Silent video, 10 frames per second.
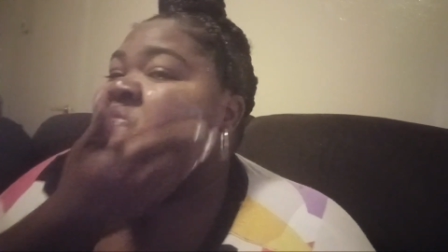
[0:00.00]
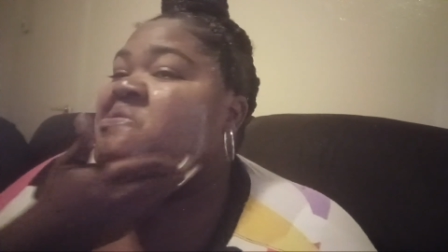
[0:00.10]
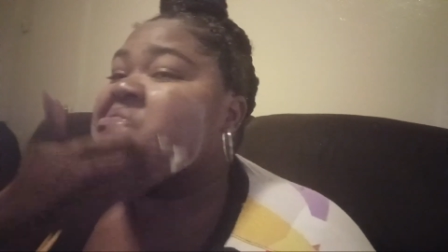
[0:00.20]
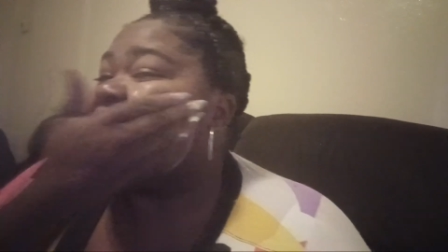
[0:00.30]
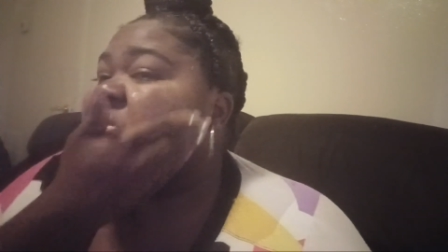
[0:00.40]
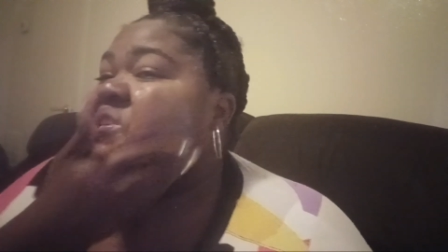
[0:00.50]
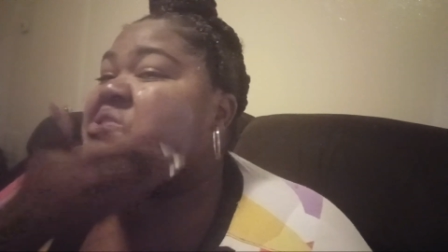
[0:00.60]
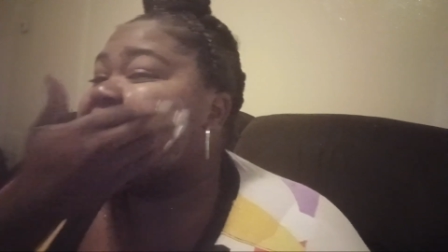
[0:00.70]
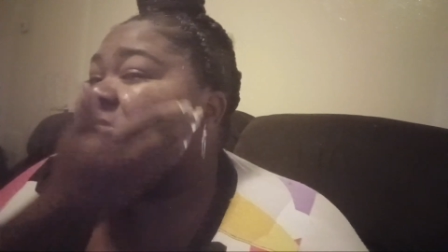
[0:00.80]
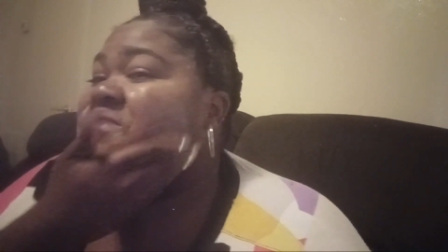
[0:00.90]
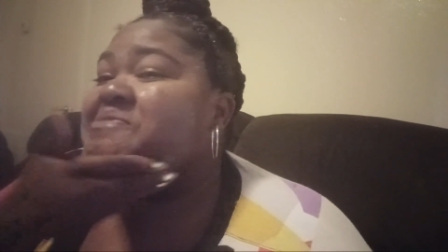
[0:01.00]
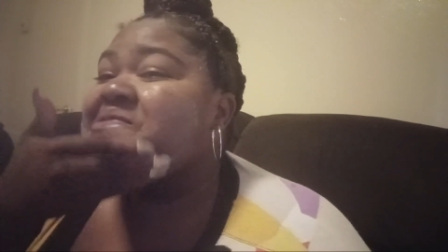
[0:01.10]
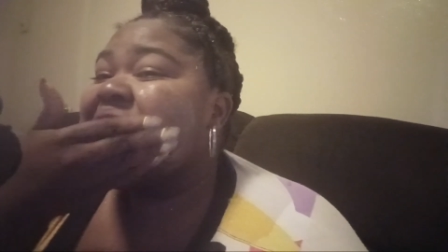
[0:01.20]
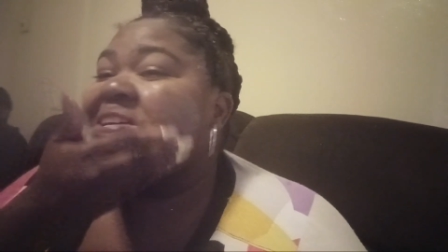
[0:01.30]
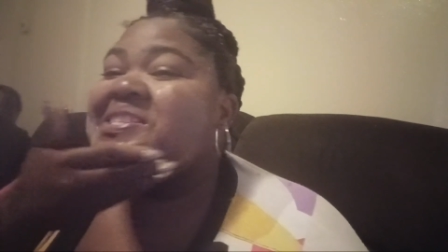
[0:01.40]
put that some light on my
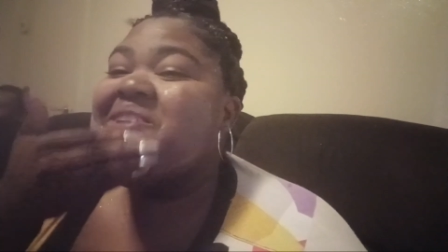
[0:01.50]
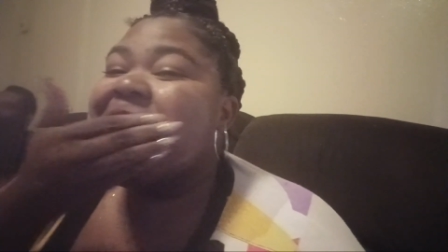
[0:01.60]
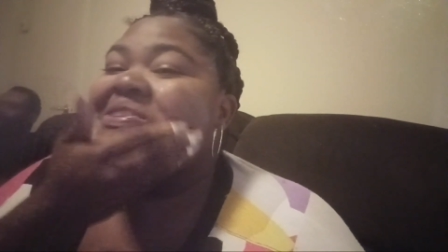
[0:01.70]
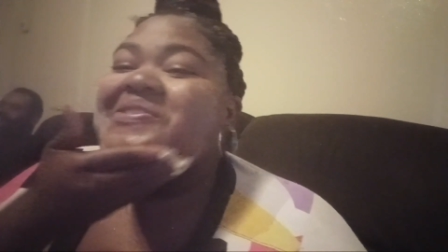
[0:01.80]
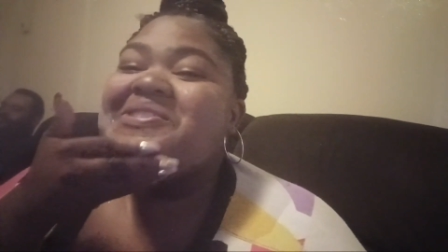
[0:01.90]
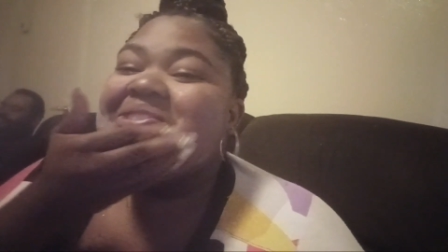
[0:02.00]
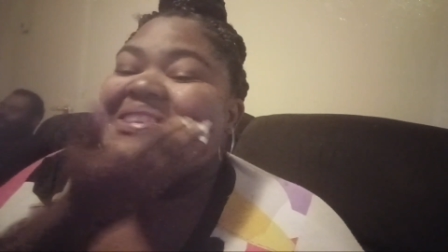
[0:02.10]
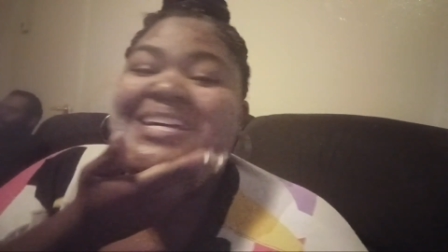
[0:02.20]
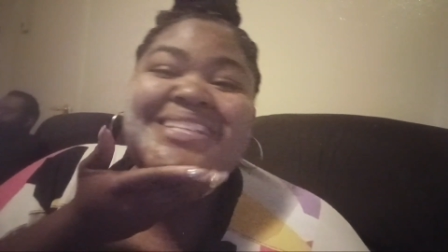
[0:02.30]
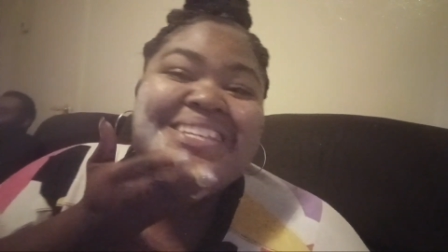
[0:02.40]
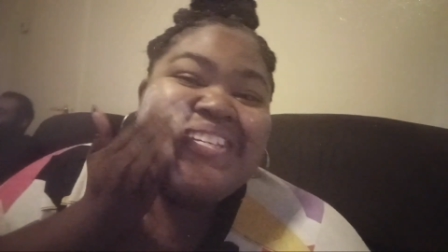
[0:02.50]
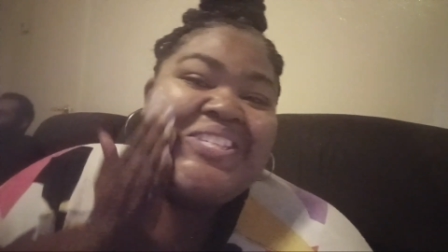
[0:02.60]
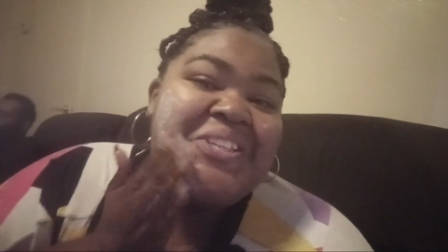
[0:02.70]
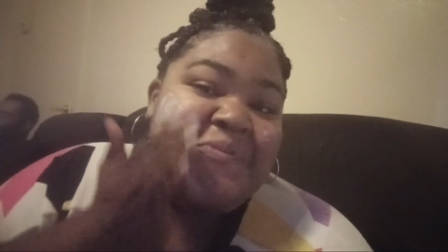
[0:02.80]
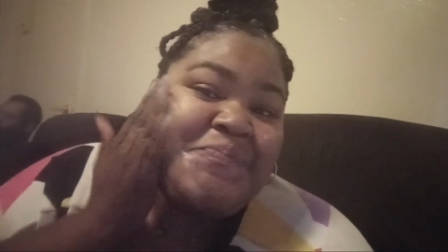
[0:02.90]
face. So we're gonna do it like
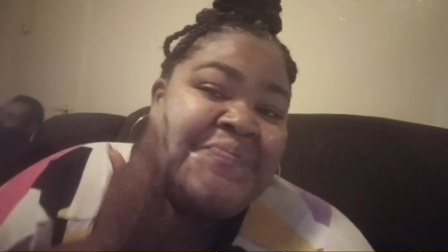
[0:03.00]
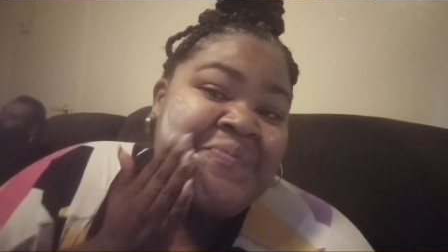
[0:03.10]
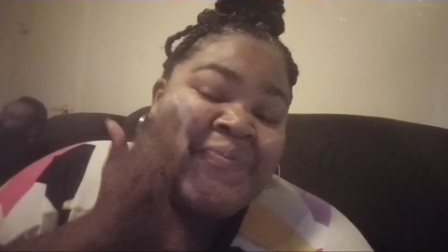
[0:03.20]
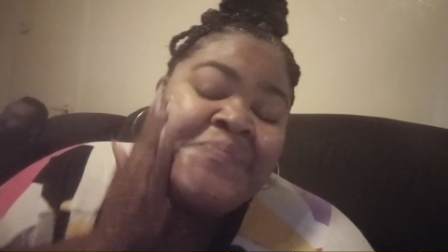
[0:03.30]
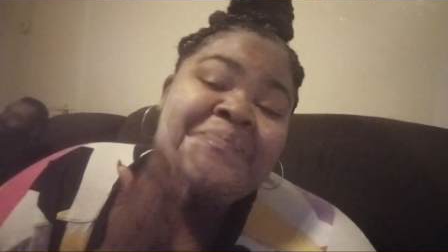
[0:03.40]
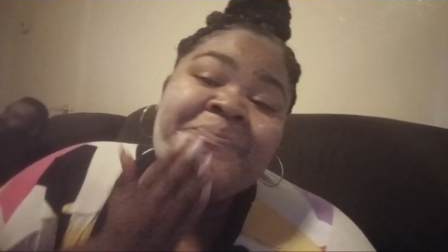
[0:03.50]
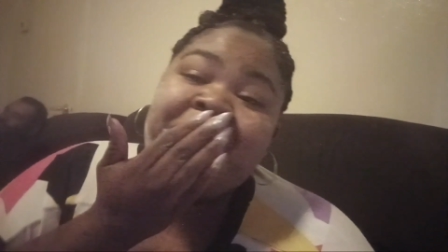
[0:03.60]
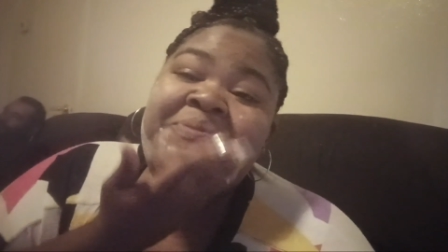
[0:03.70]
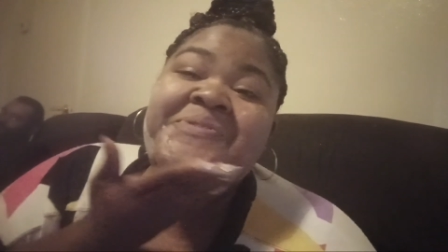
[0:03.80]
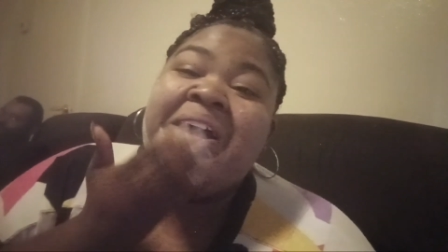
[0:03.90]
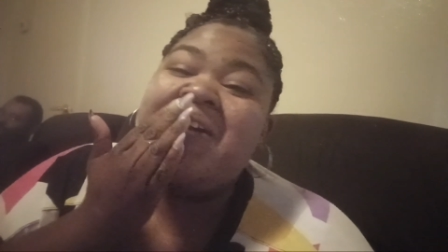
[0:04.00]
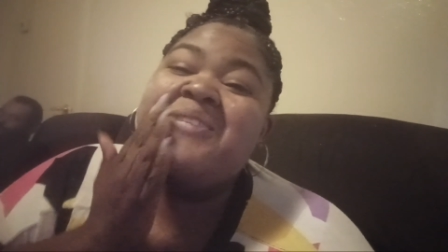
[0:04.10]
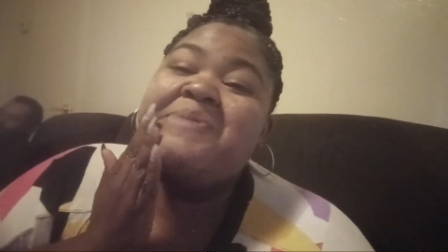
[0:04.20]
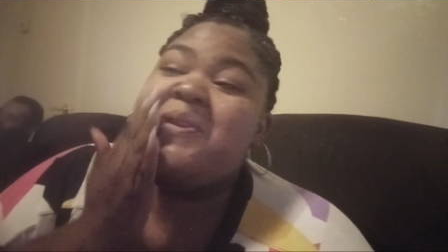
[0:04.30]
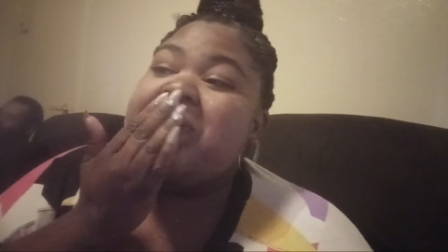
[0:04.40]
this. Y'all, it's
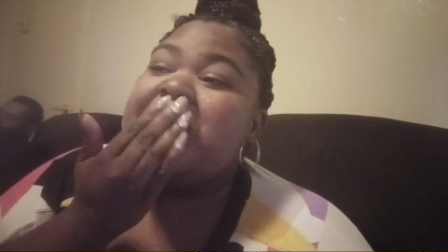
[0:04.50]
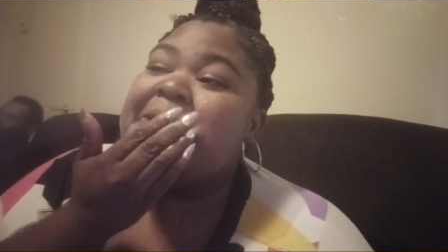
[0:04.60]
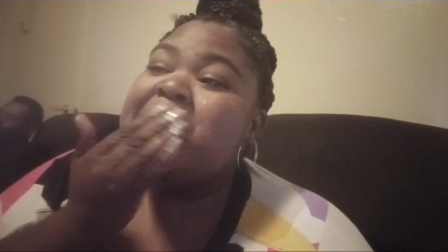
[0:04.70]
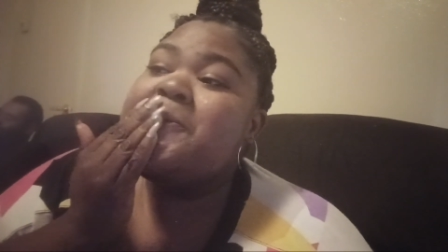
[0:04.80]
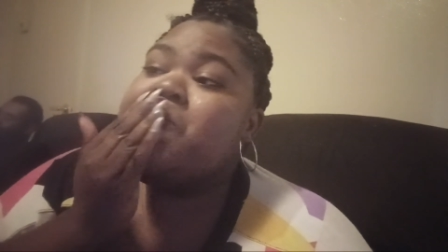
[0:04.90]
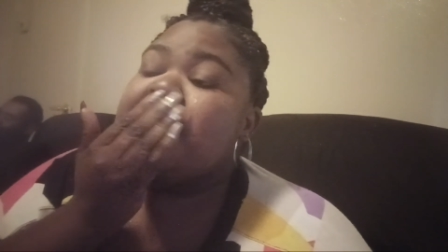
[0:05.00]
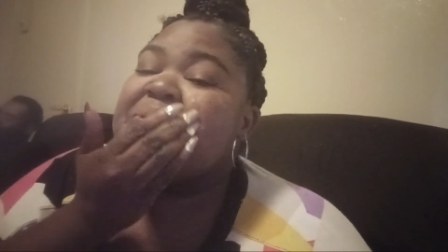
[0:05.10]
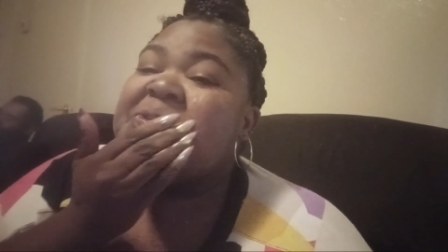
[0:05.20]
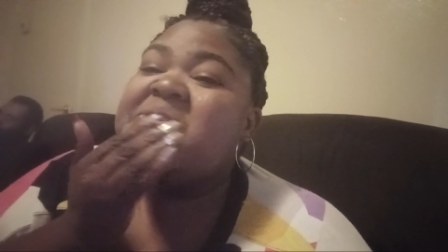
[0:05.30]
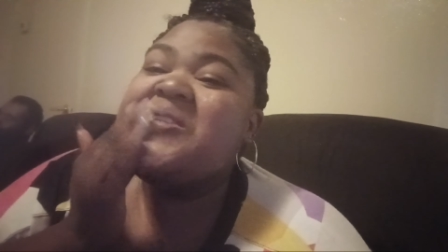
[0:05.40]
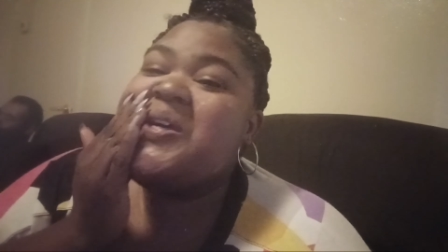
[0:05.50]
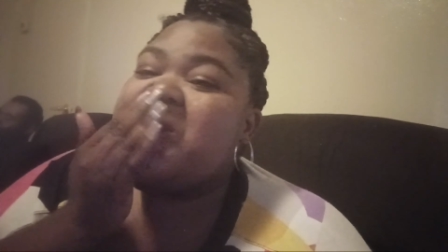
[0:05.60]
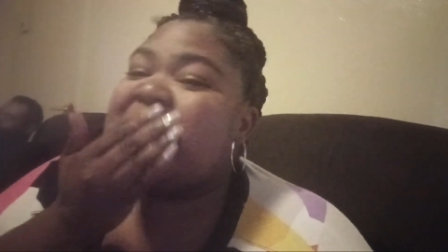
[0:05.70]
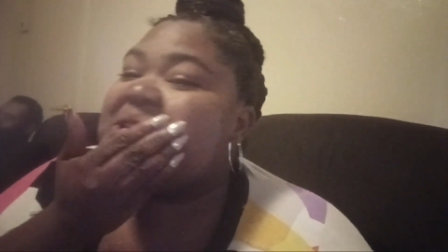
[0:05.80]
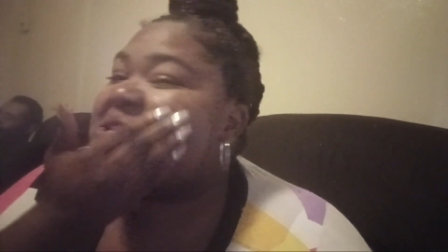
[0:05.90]
been years since I
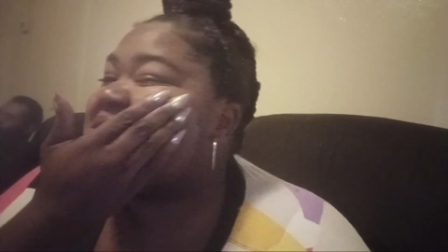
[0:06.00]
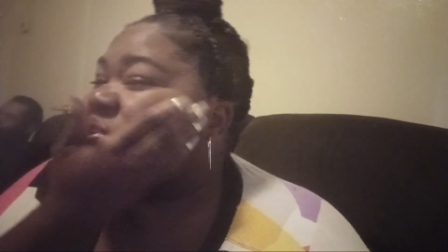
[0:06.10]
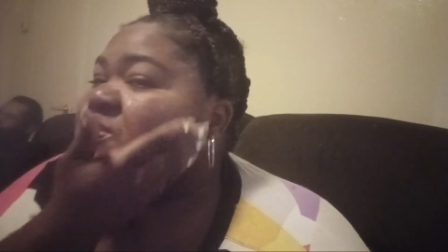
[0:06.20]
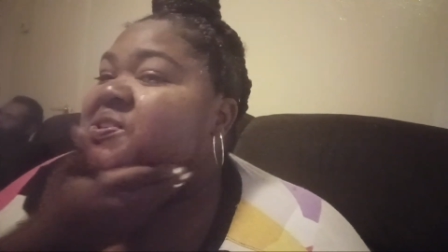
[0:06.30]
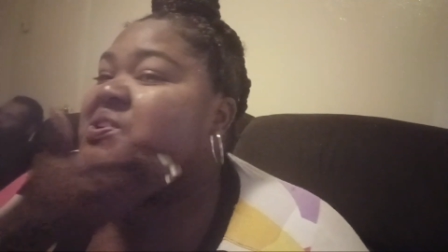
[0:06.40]
did this.